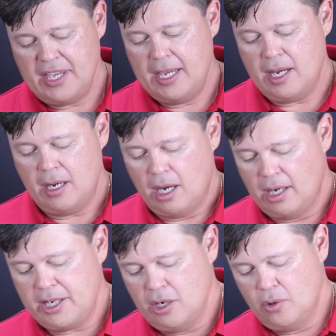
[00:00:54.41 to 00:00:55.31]
a uh,
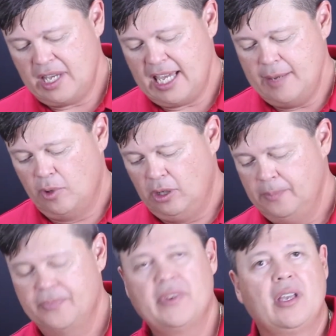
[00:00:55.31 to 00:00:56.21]
audio cable